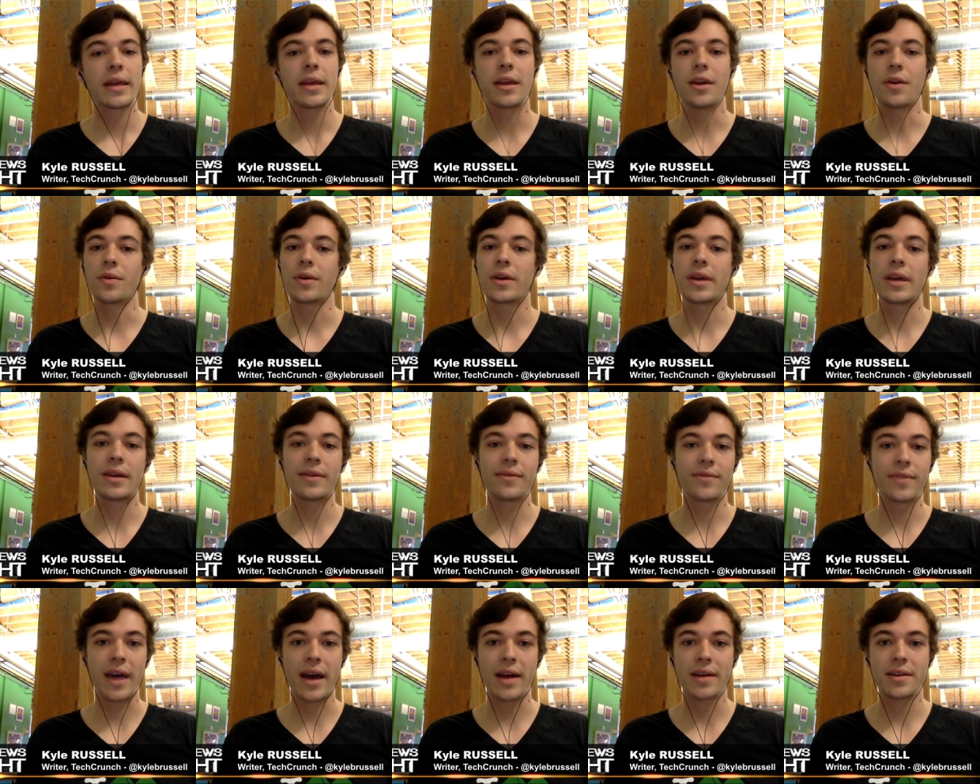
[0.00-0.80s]
You know,
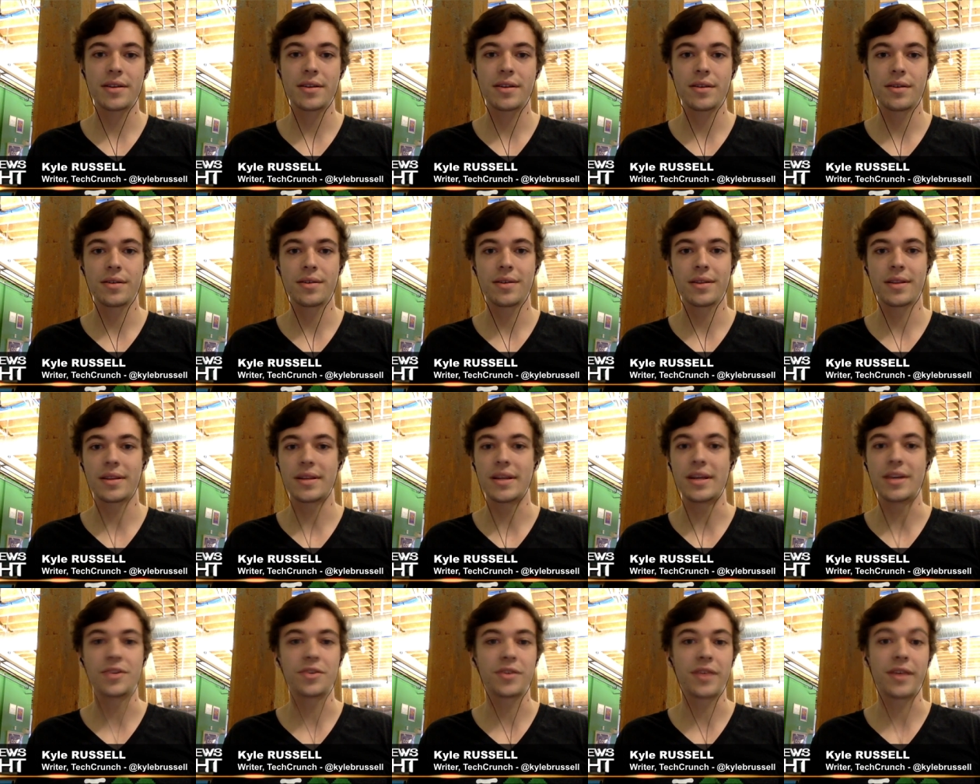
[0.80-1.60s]
give that to the
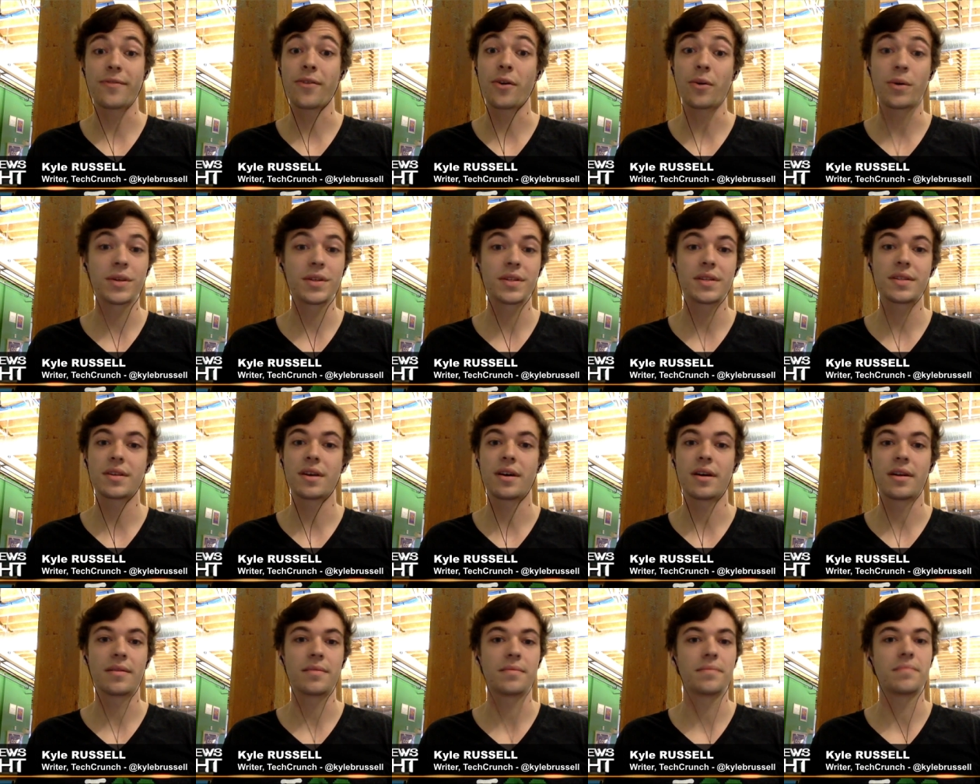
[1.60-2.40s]
teacher that focuses
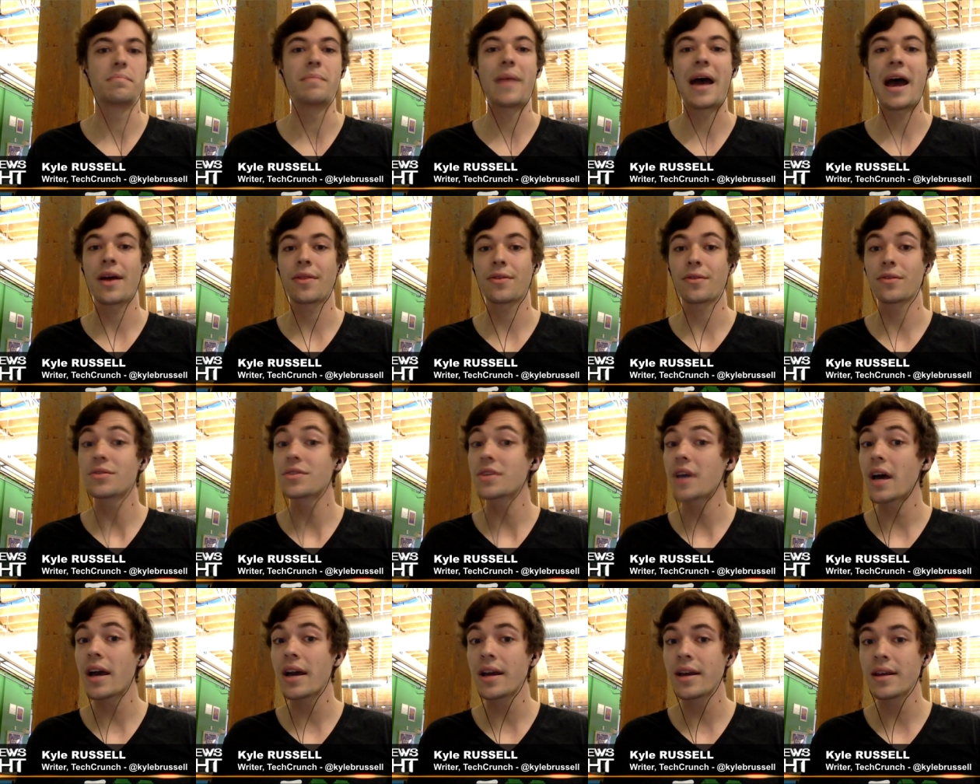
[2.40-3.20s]
on math or
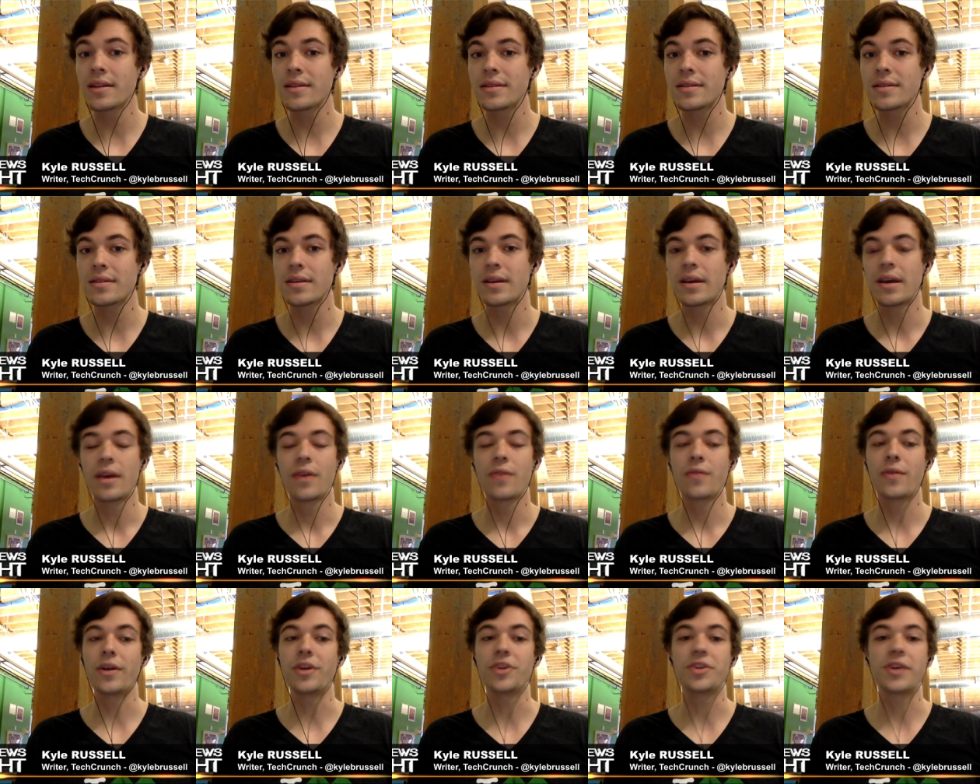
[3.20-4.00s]
science
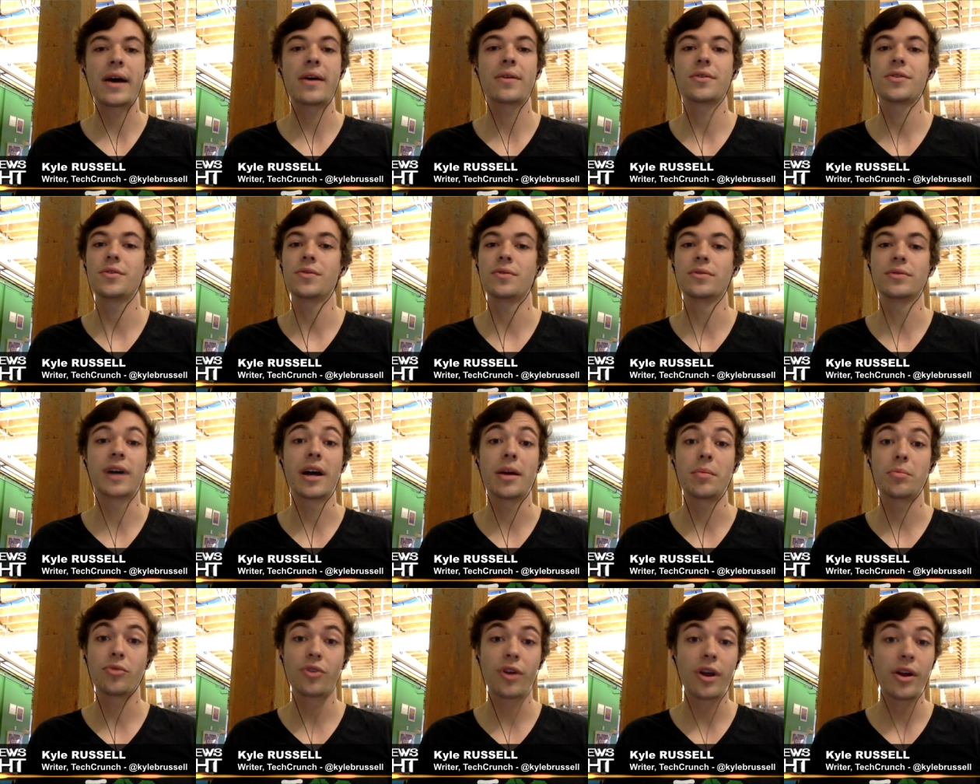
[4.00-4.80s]
reach out to
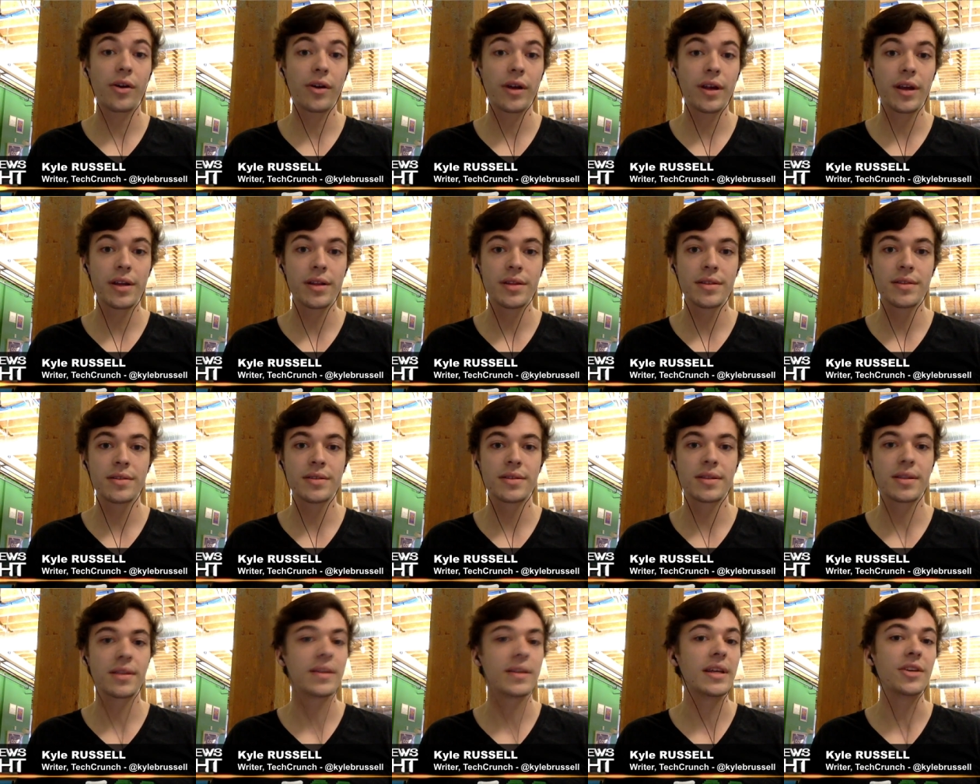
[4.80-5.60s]

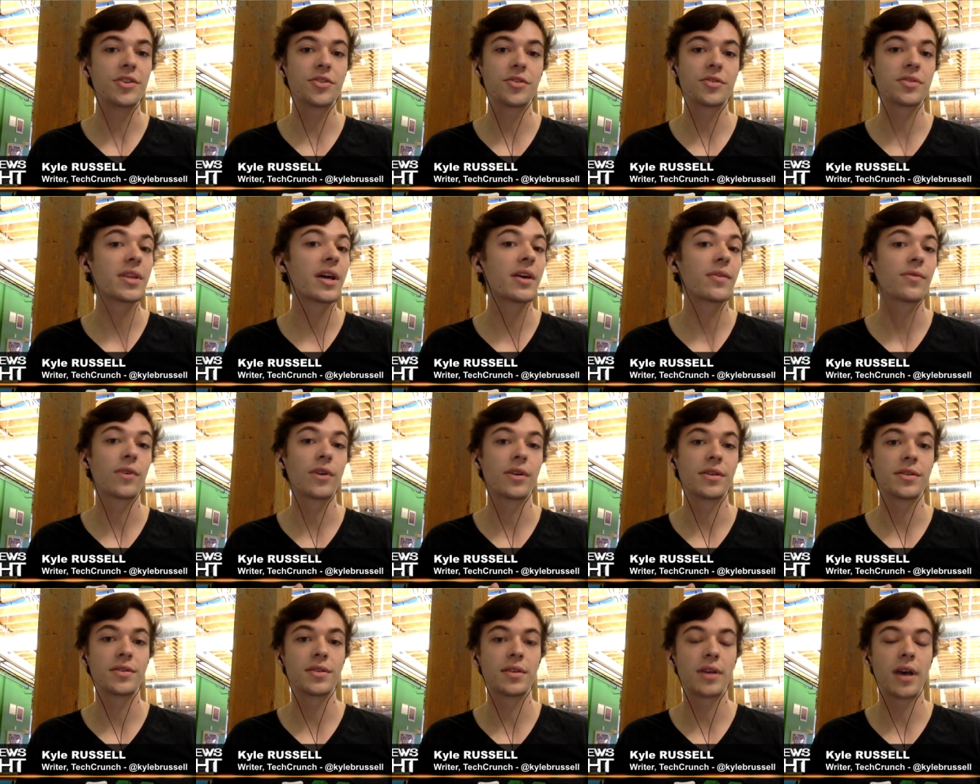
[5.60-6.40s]
librarians, the teachers that
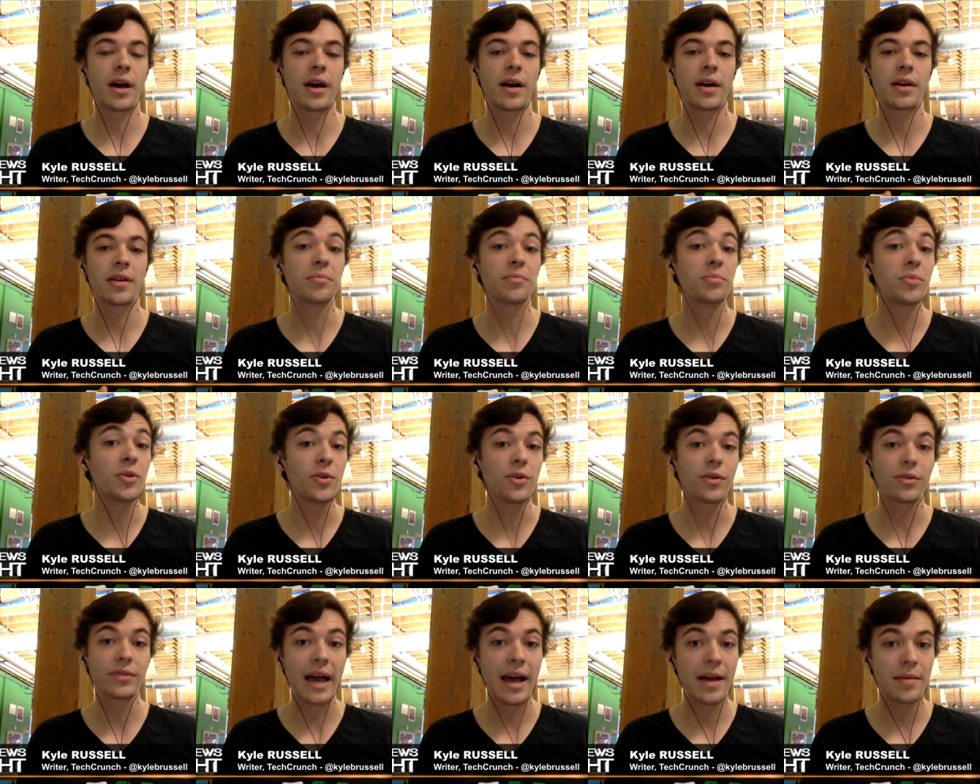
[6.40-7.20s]
run uh,
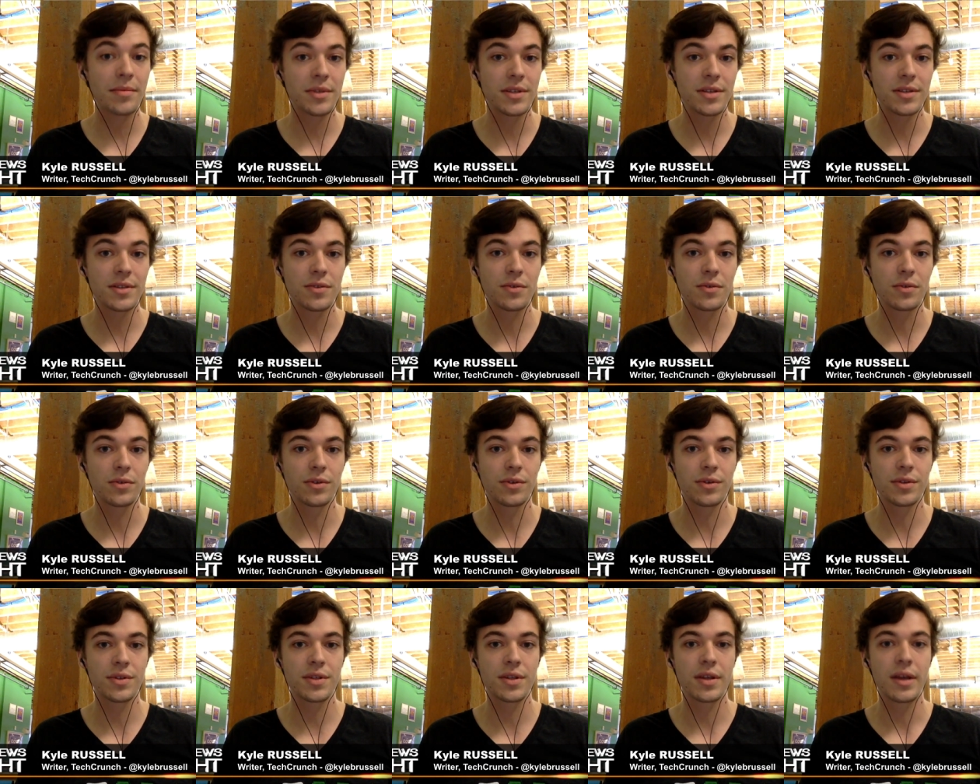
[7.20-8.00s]
computer labs in
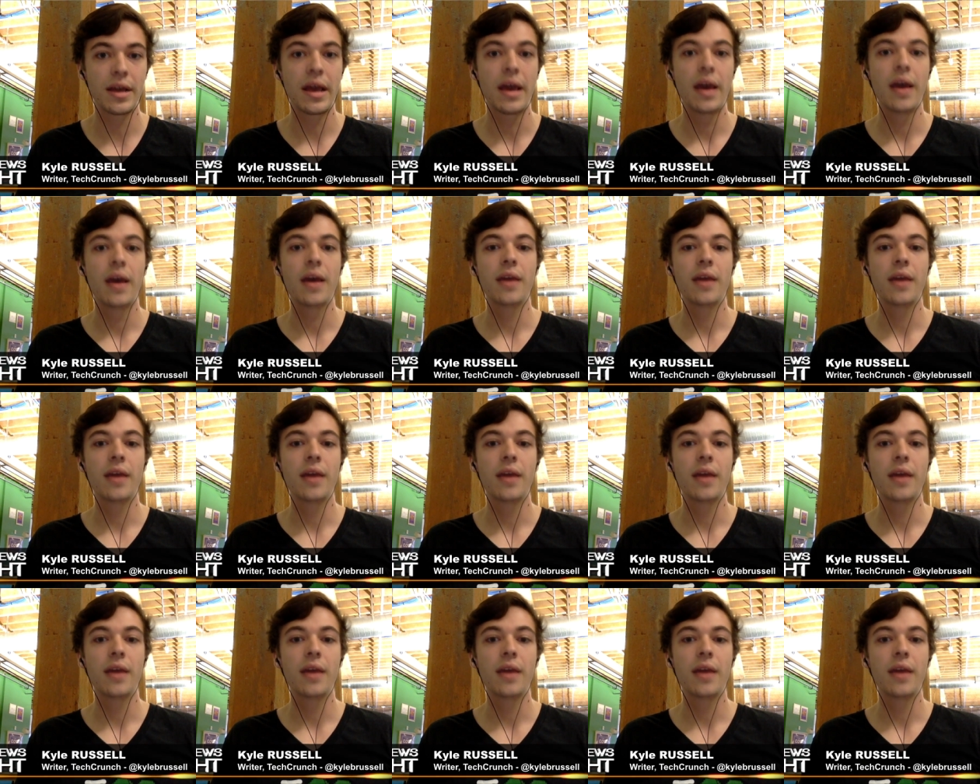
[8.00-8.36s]
schools.